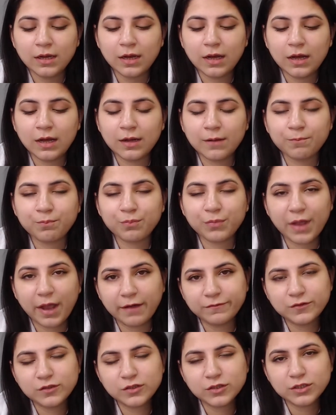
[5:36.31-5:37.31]

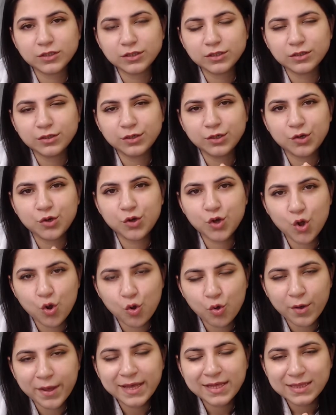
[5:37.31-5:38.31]
After
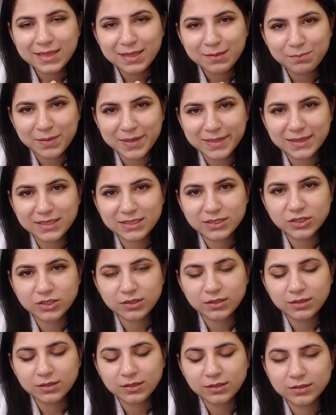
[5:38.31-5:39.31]
knowing the
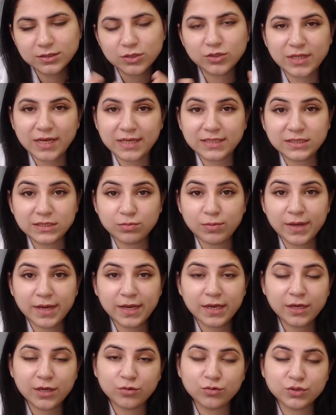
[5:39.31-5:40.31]
pathogen, so that's
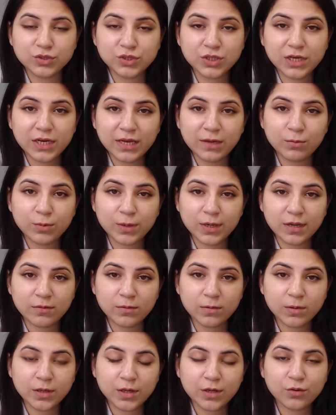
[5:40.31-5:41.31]
why usually
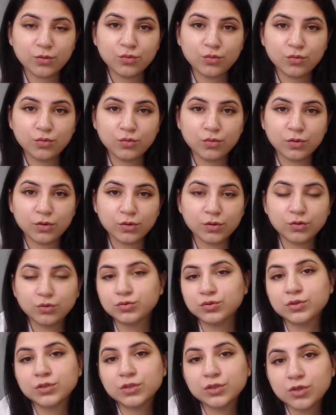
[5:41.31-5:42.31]
whenever you
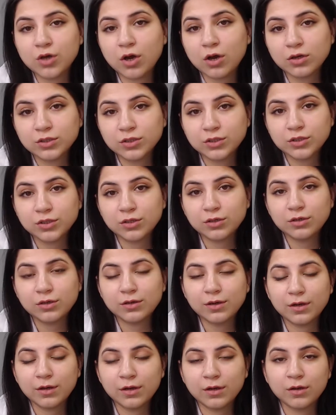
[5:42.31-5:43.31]
go to the
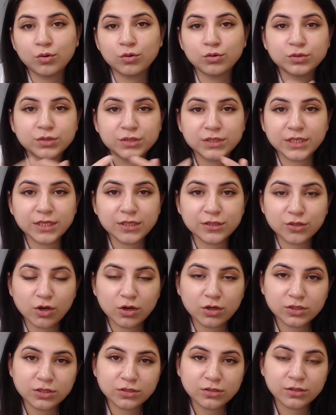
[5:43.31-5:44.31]
doctor or see a
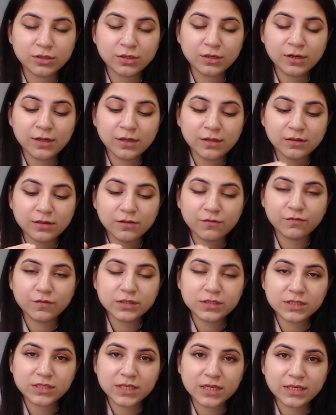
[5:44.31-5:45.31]
doctor, the
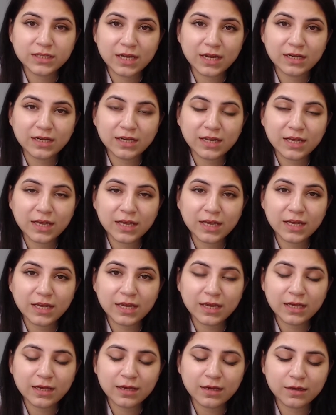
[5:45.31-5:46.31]
first thing that
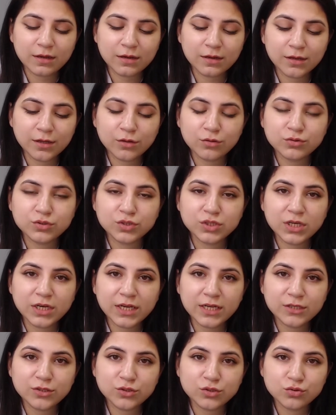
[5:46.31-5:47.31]
he
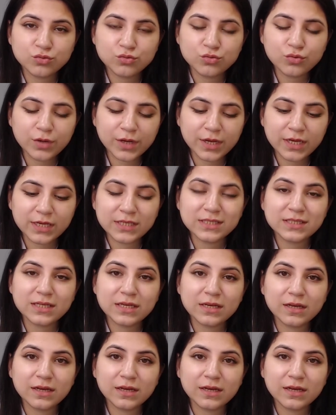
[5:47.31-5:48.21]
usually do is